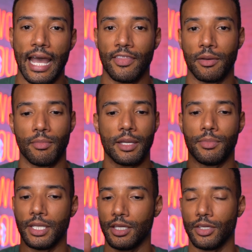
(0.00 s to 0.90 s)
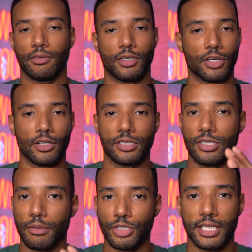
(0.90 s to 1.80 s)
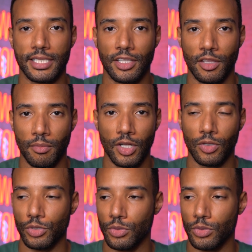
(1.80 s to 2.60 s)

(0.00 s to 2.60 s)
and then maybe your subject is in the middle,